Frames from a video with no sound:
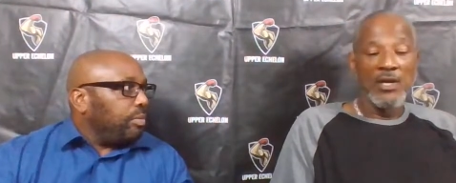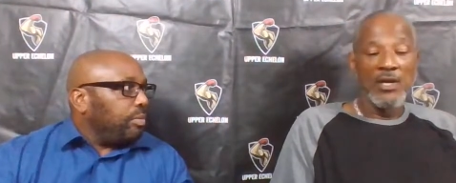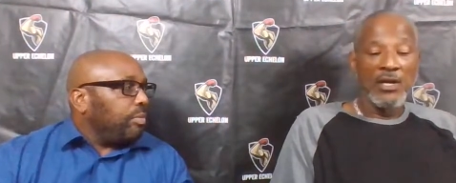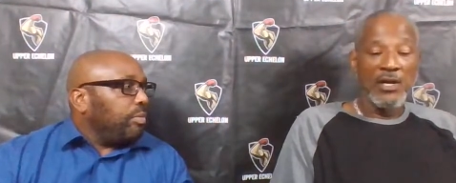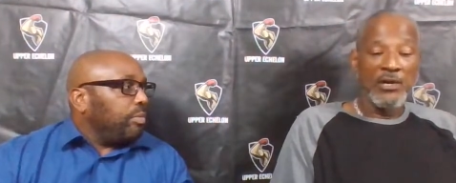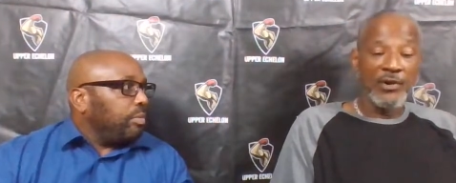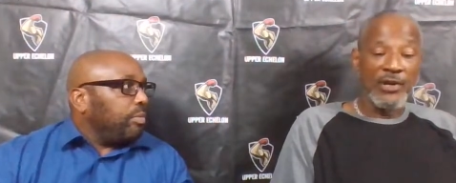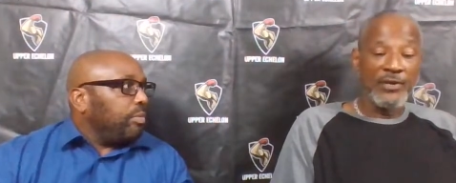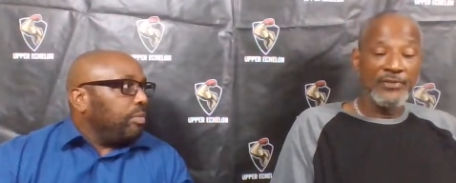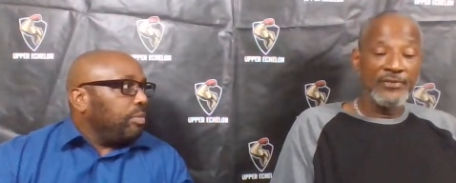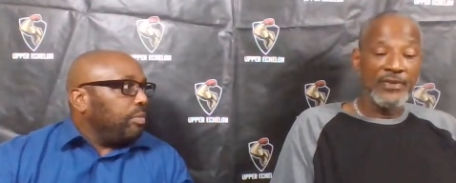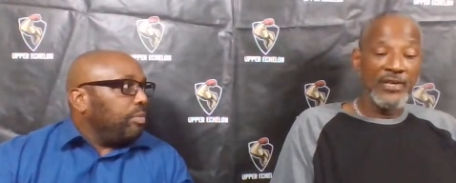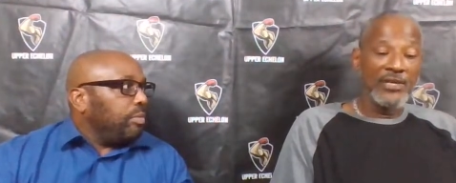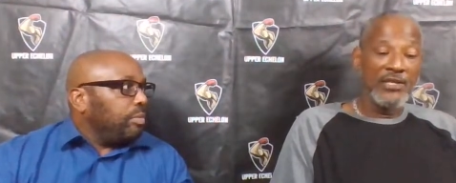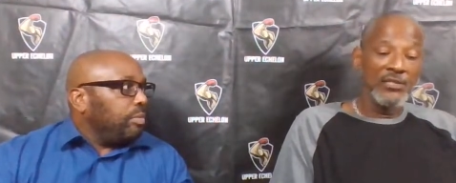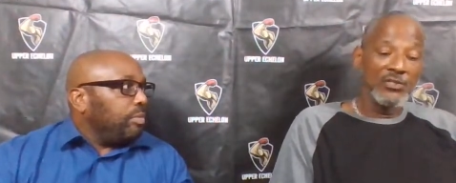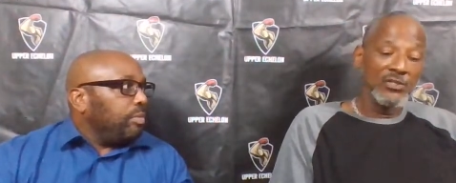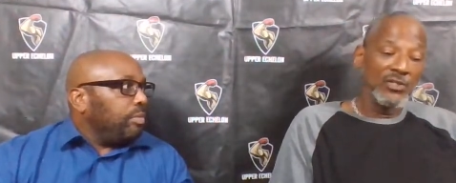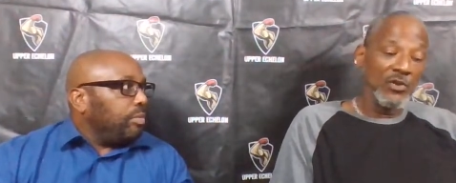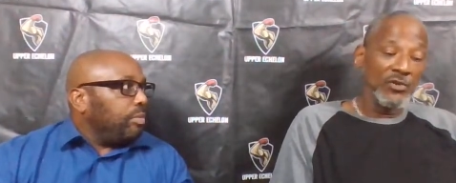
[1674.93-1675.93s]
Speaker 1: and everything
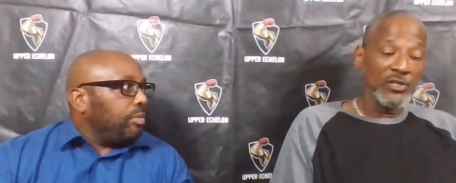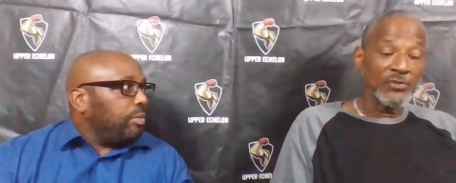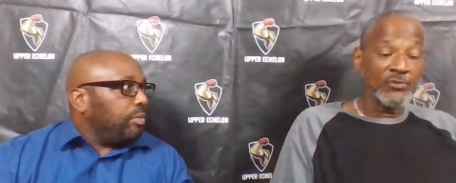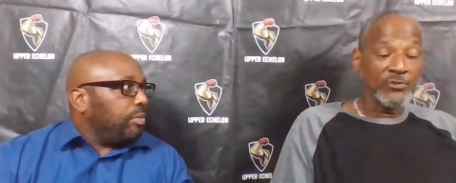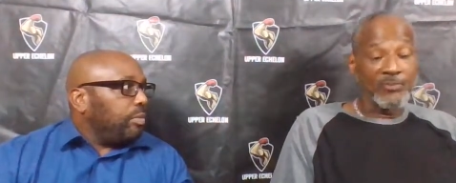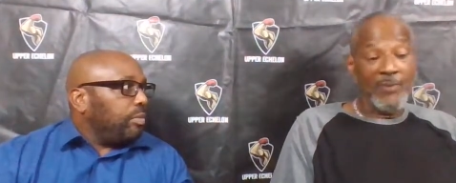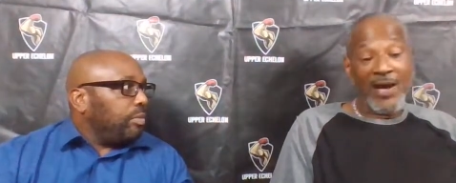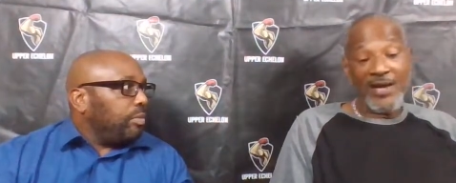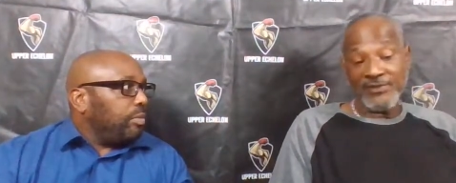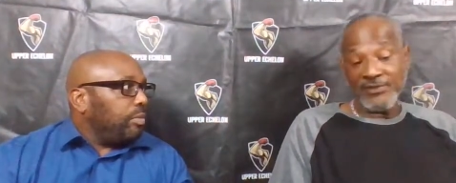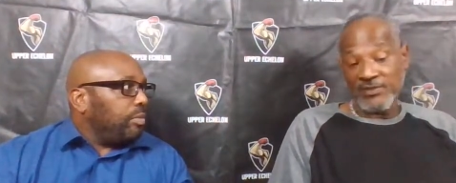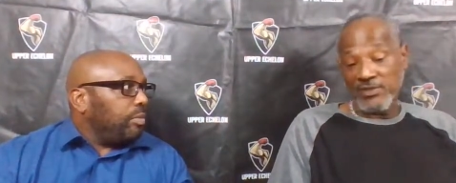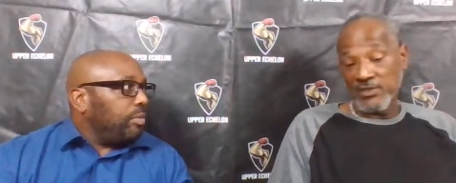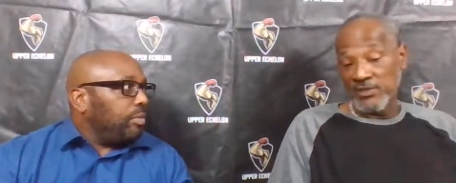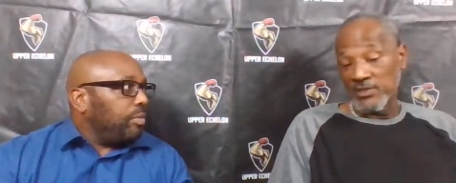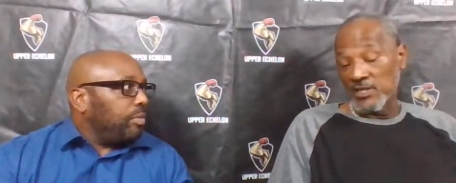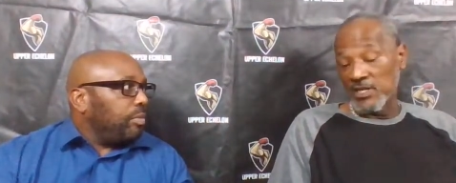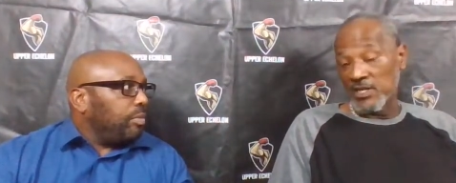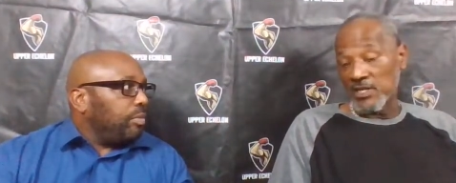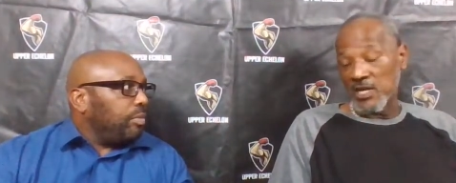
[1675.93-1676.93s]
because you know this was my
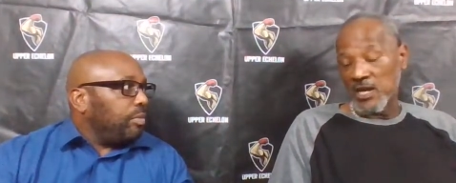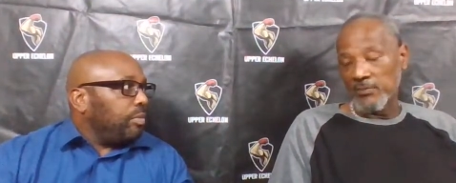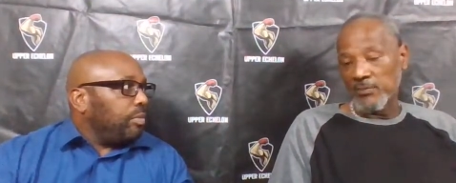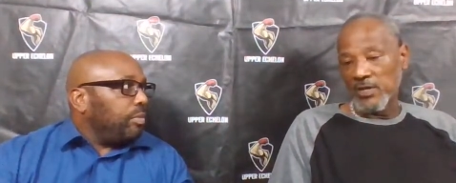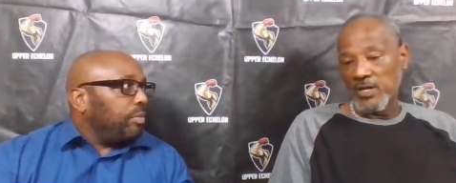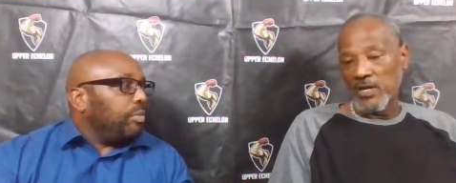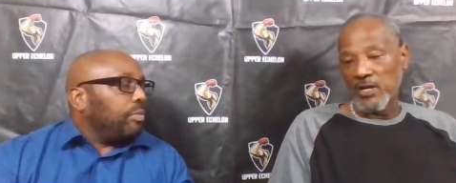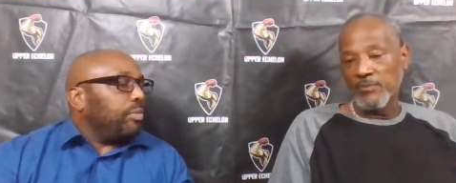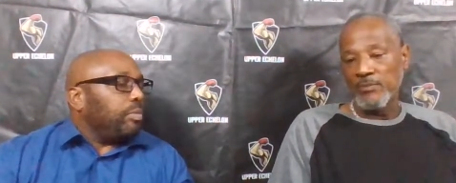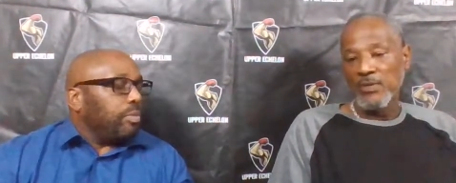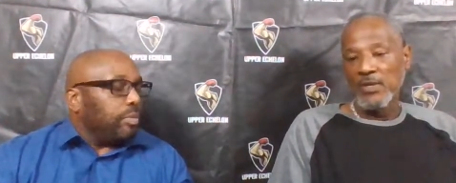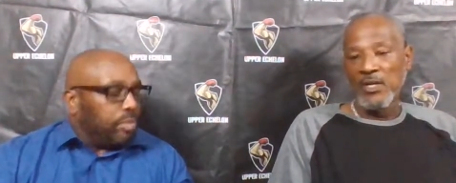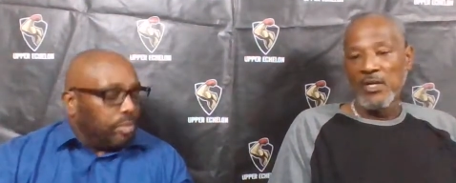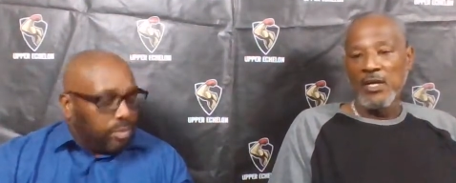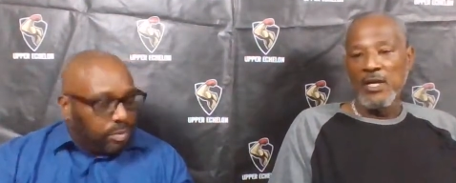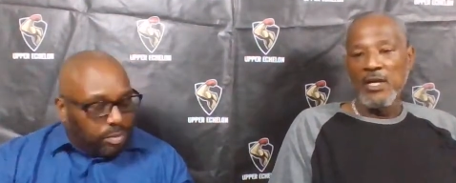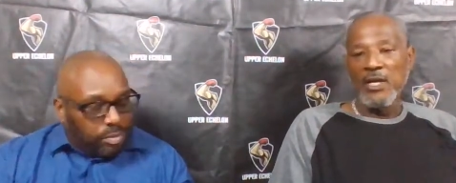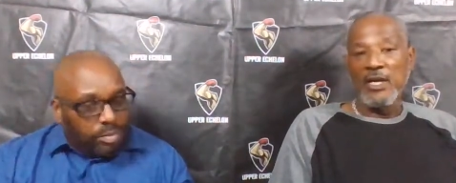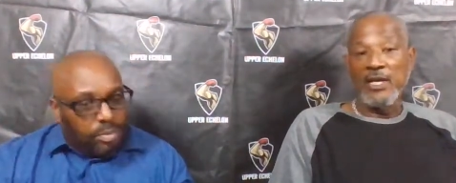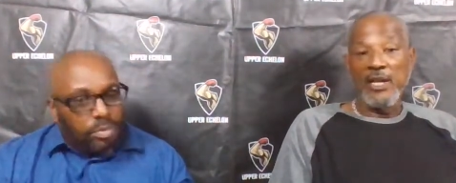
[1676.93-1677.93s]
senior year coming up,
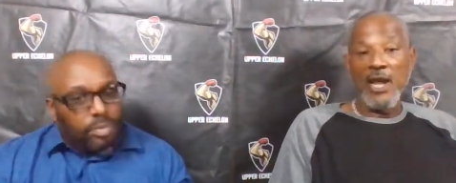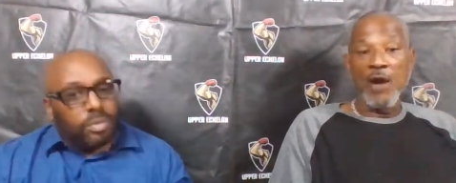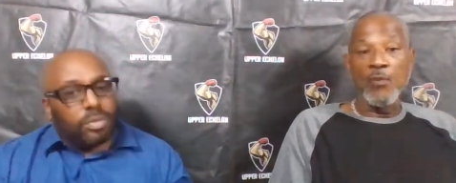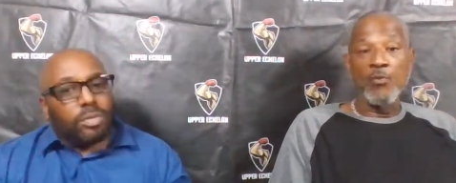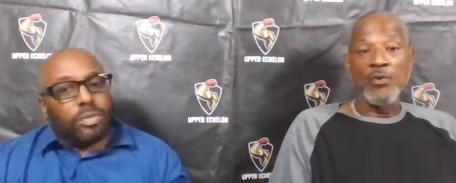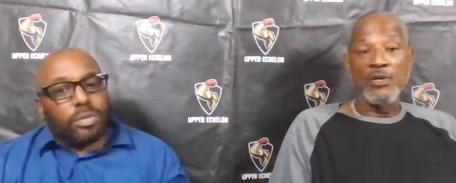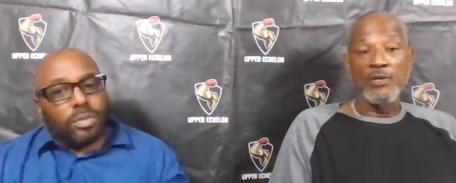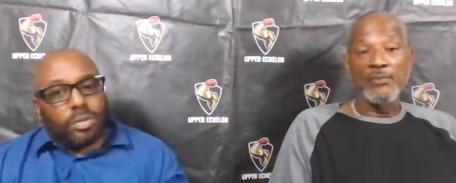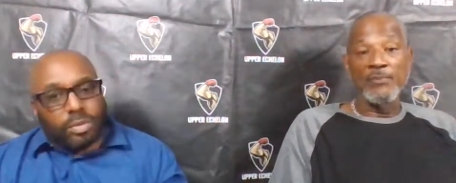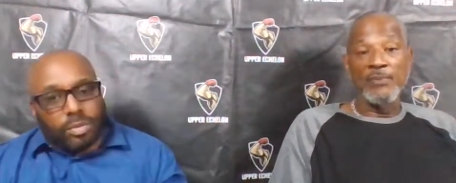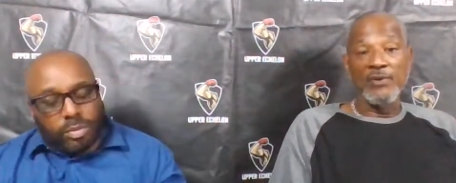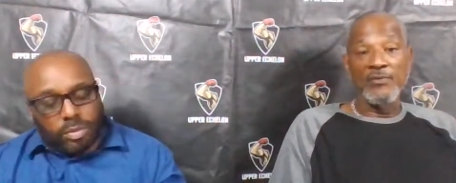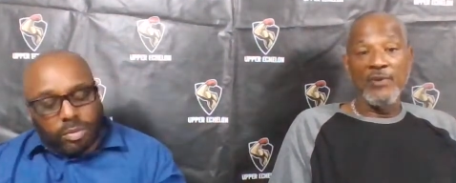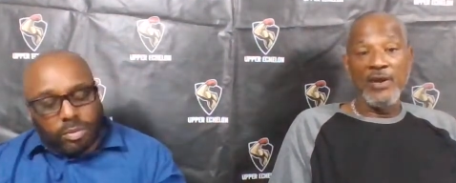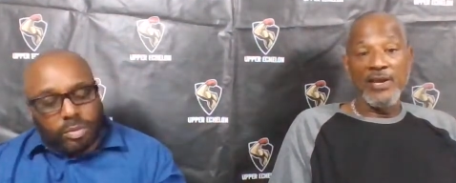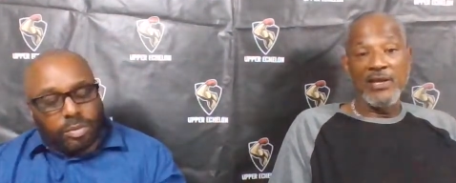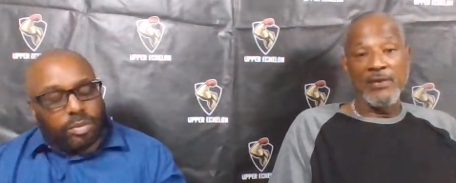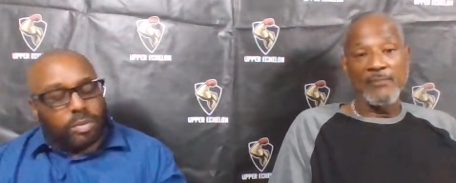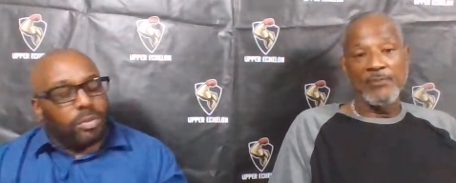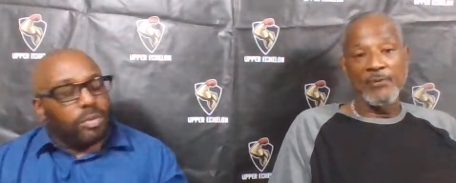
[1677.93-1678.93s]
mm-hmm. and I wanted to be
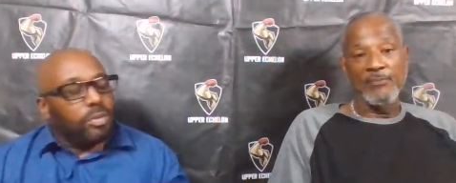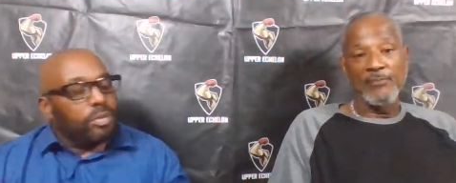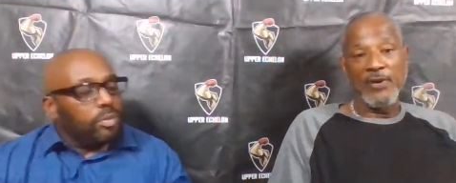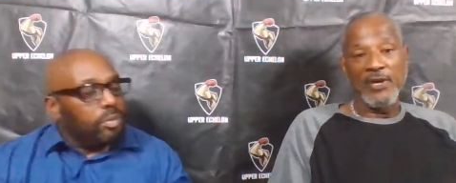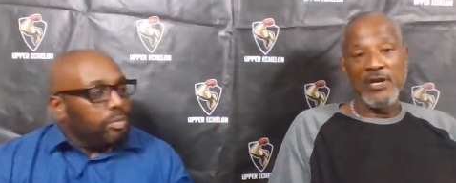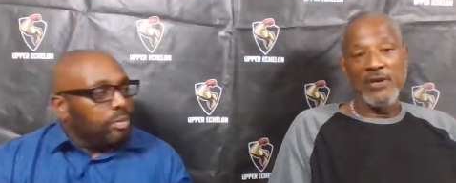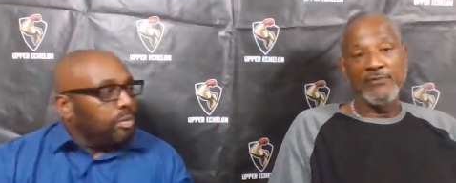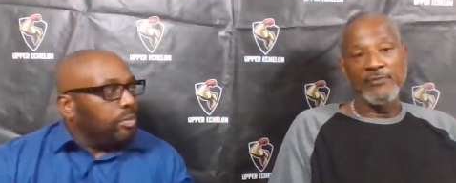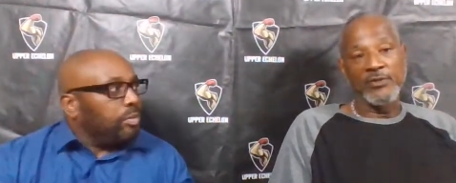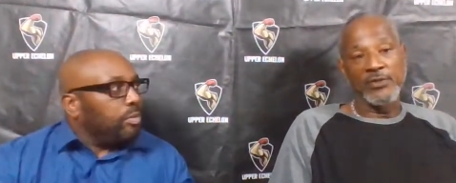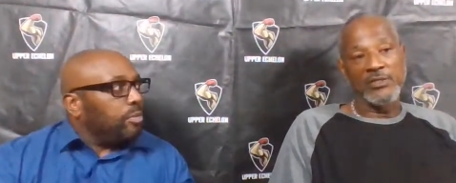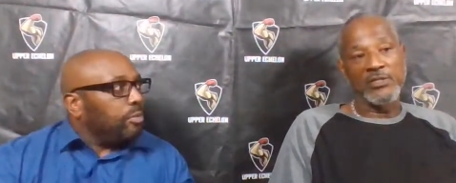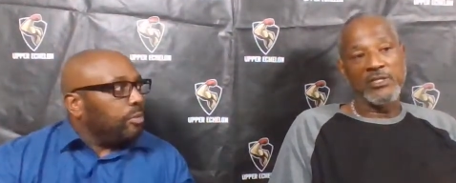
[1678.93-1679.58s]
ready and prepared for the